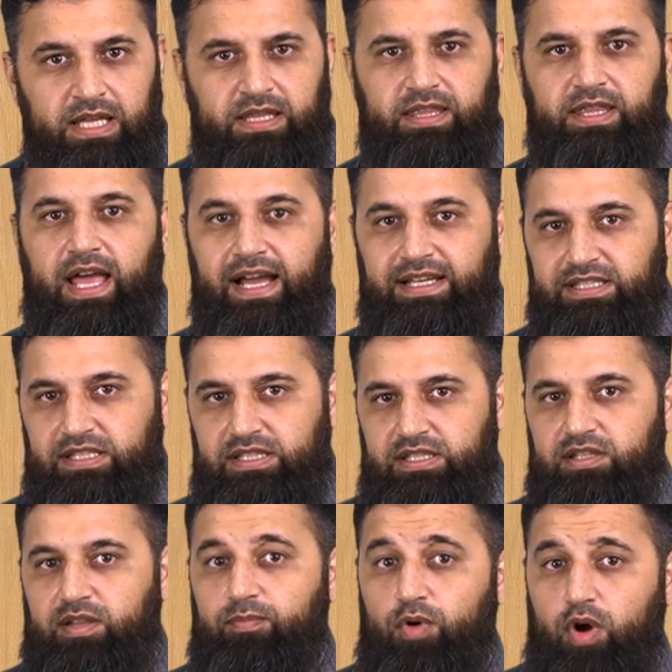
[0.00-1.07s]
That's
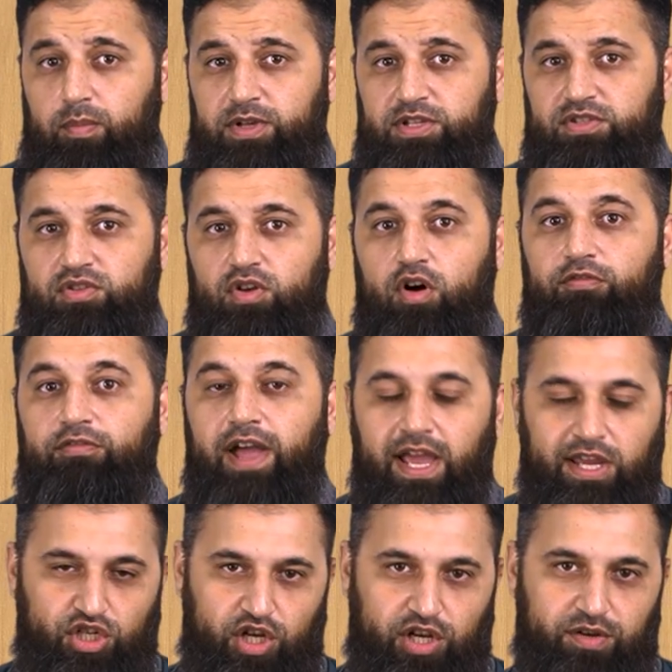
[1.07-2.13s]
the promise of
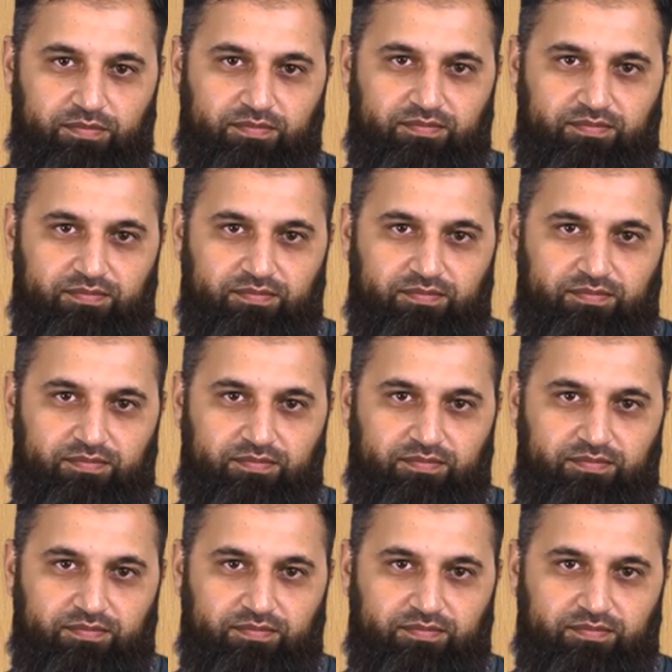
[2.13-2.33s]
hashing.